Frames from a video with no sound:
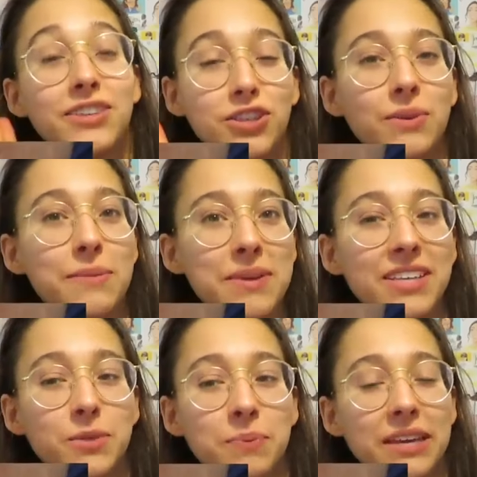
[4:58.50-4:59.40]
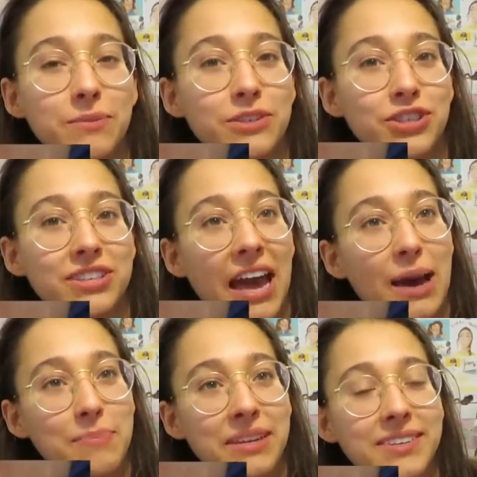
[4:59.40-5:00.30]
So let me explain what just
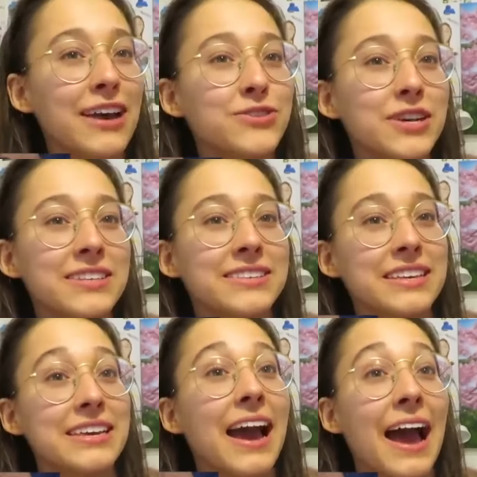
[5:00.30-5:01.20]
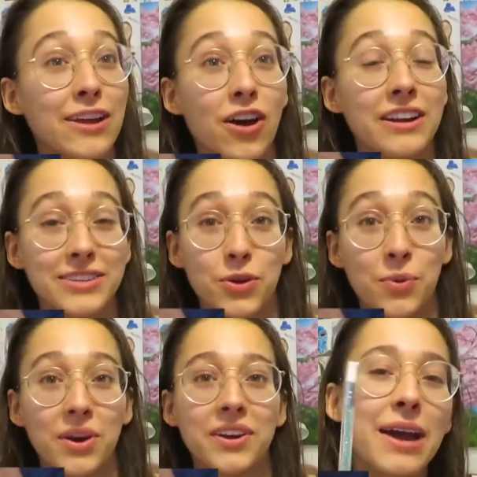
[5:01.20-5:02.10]
happened. As you can see, I got it to
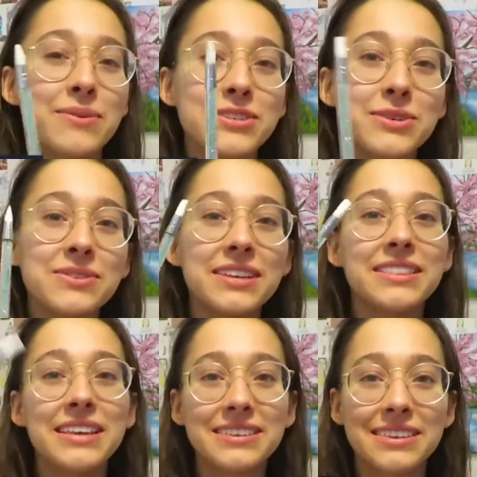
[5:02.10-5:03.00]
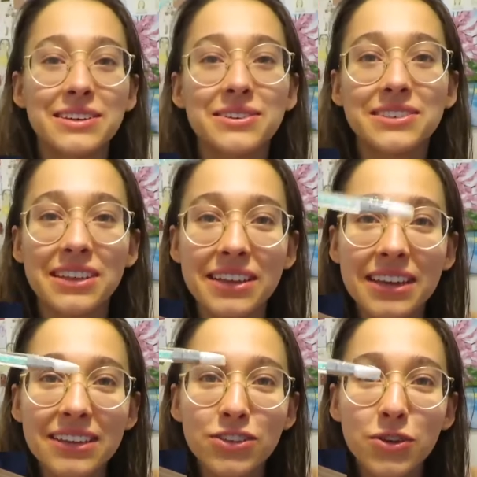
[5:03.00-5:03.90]
work. I was using this little
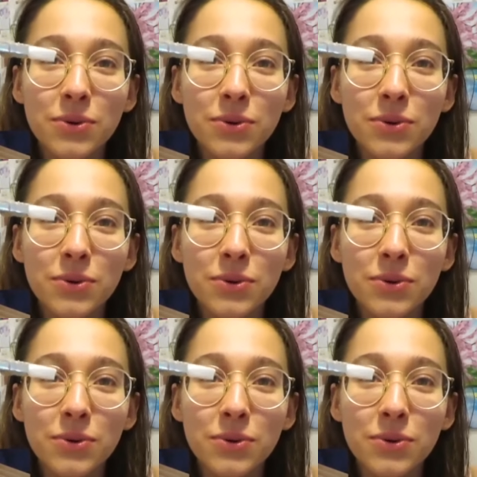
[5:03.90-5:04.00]
silicon